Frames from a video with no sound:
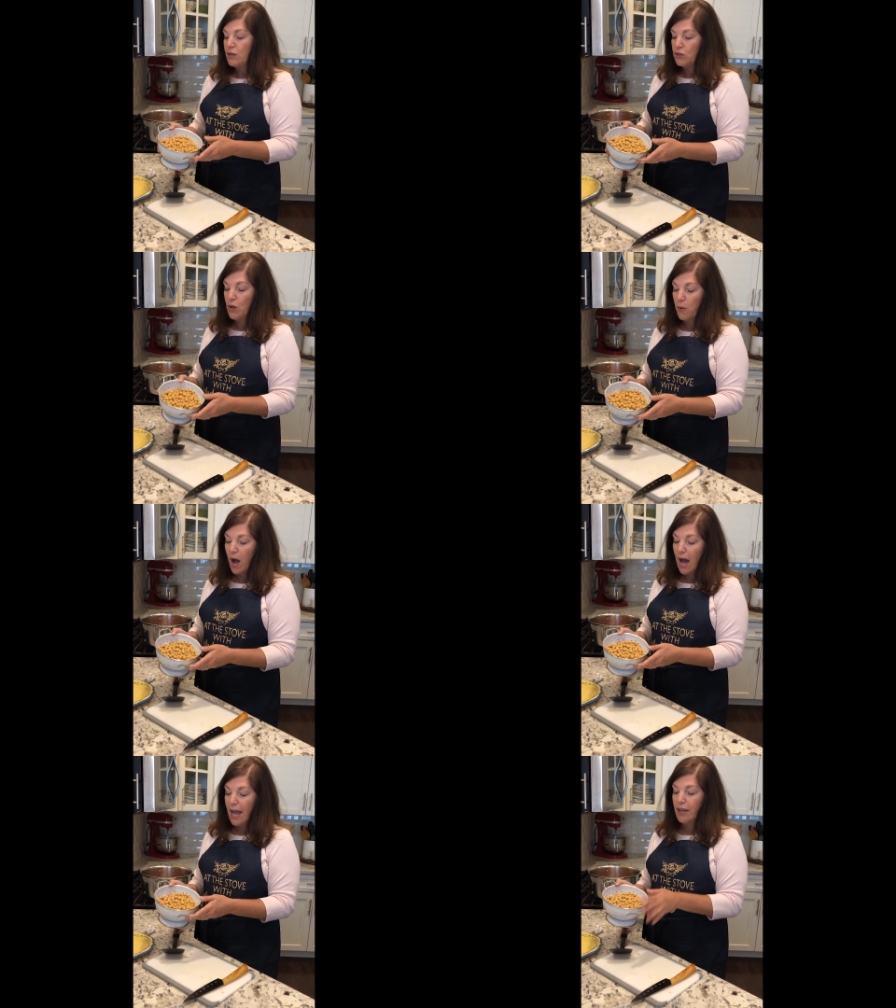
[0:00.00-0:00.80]
So
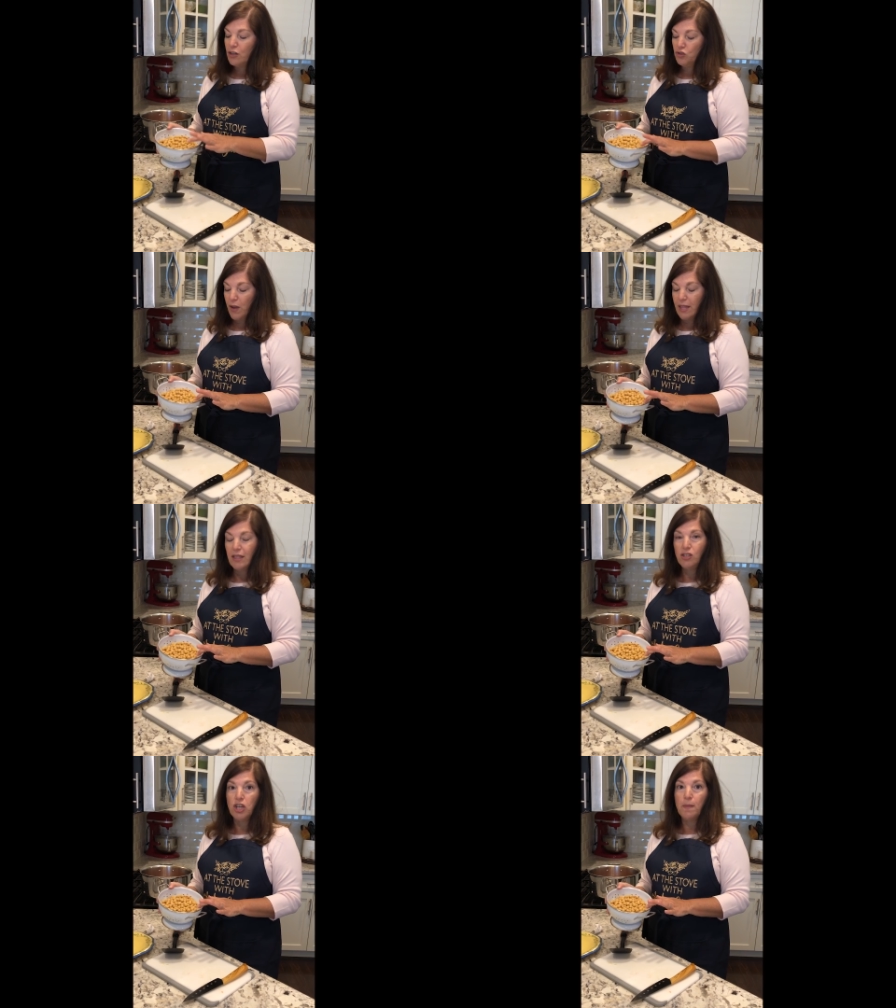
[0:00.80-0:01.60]
I drain
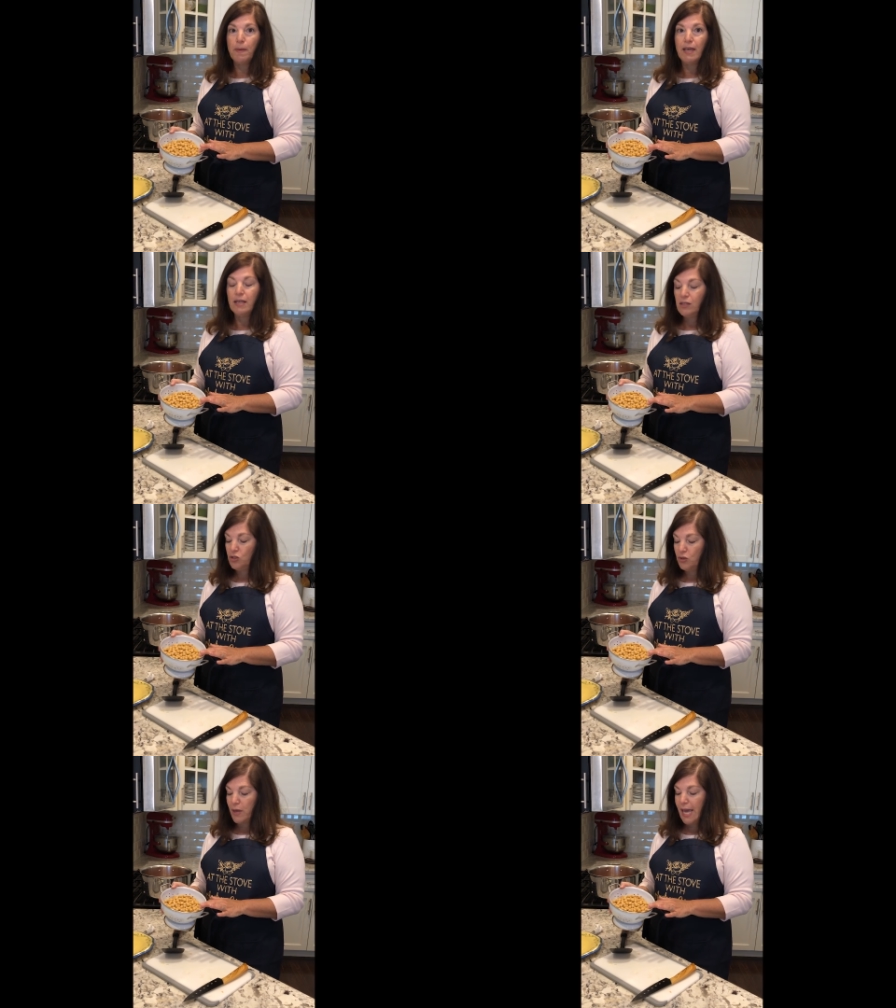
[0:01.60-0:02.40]
the
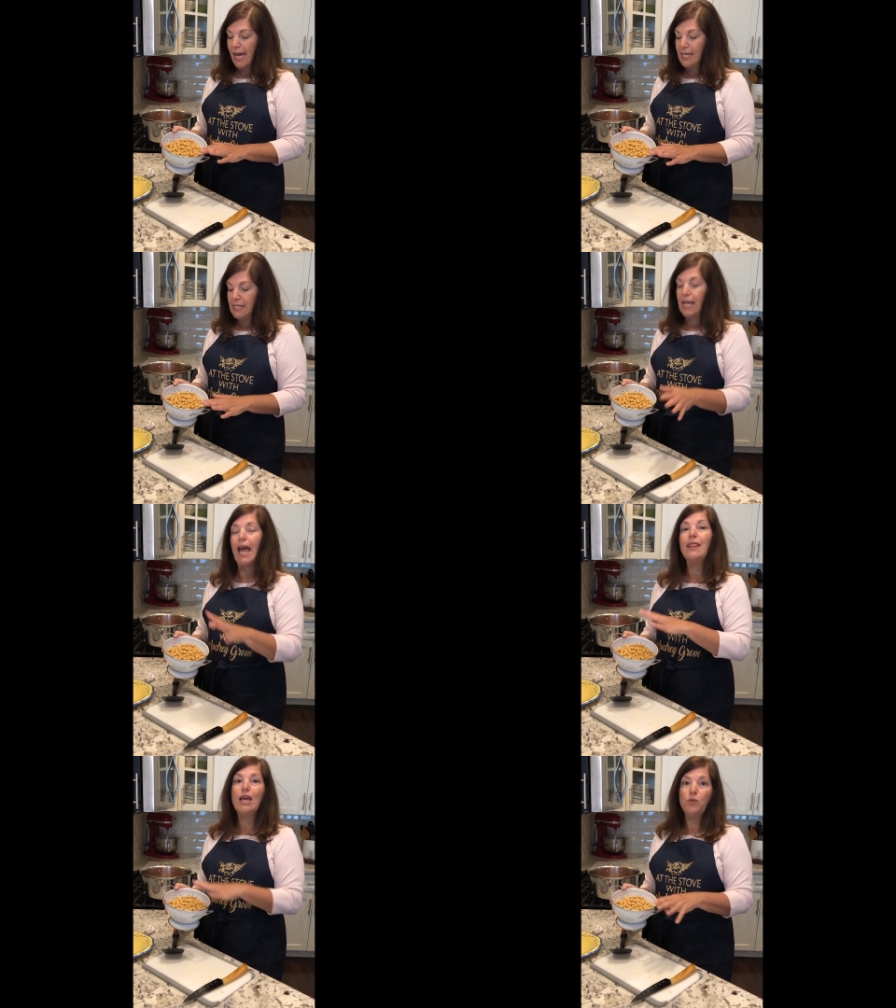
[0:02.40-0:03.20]
chickpeas, two cans,
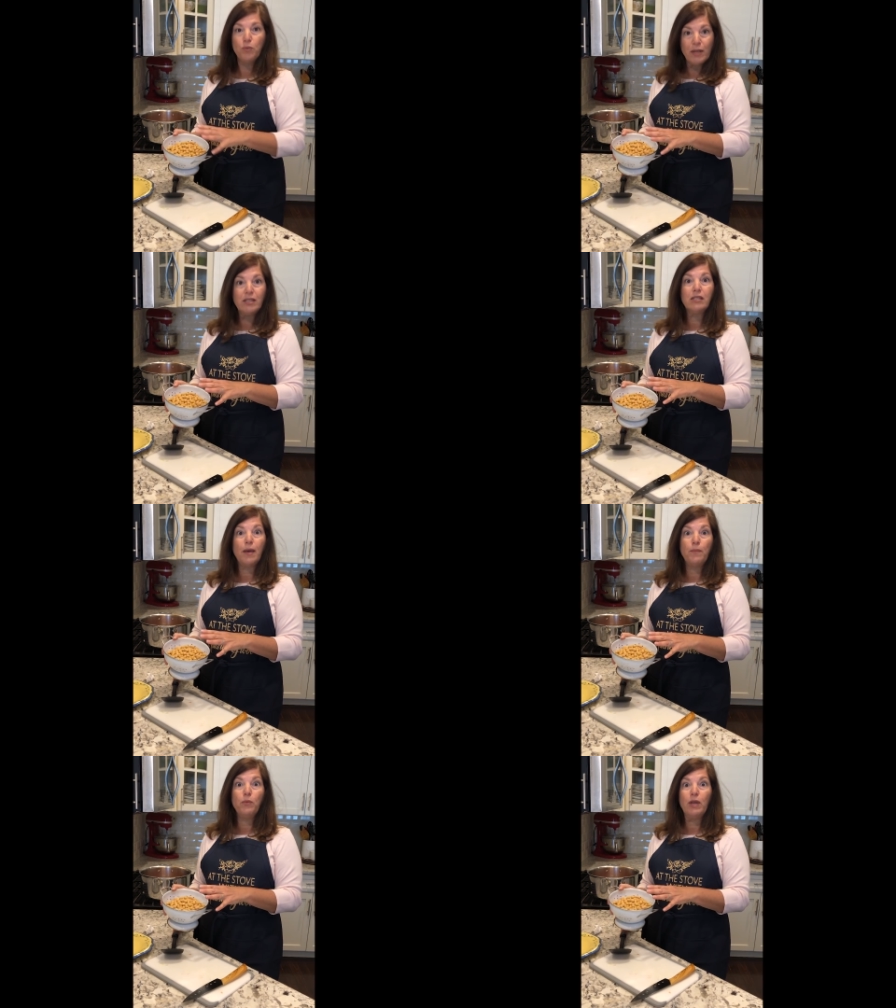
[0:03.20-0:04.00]
and then rinse
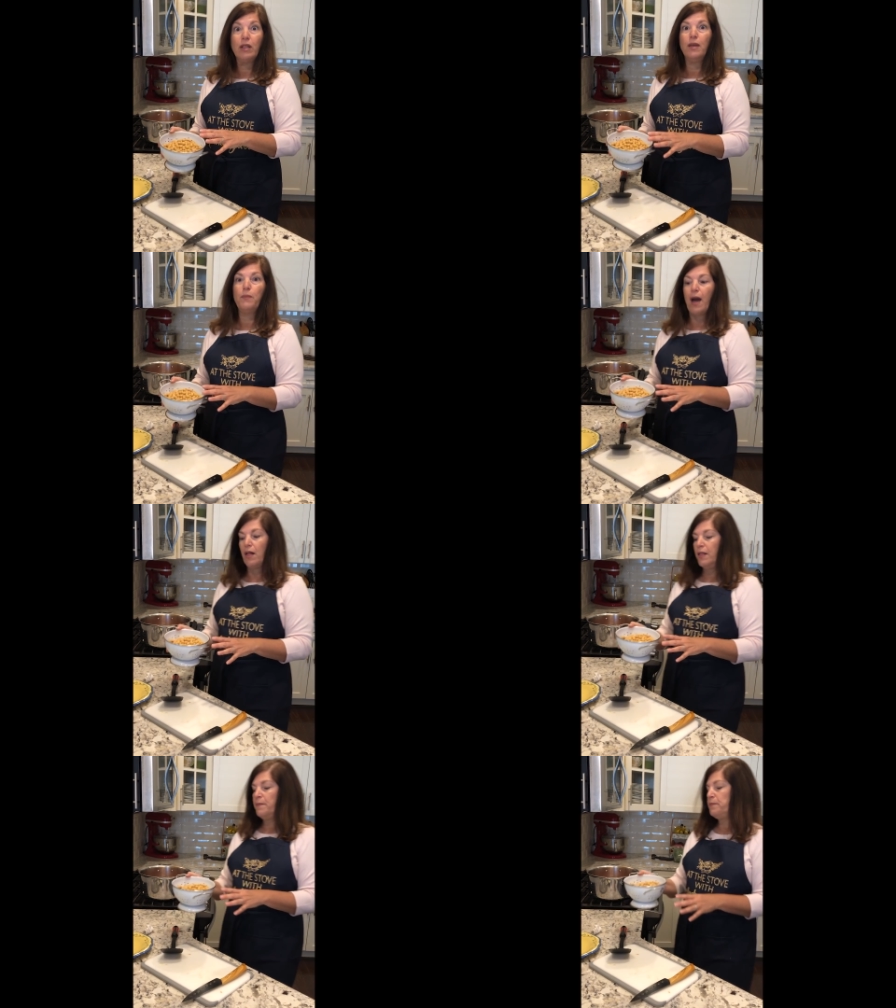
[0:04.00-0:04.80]
them really well.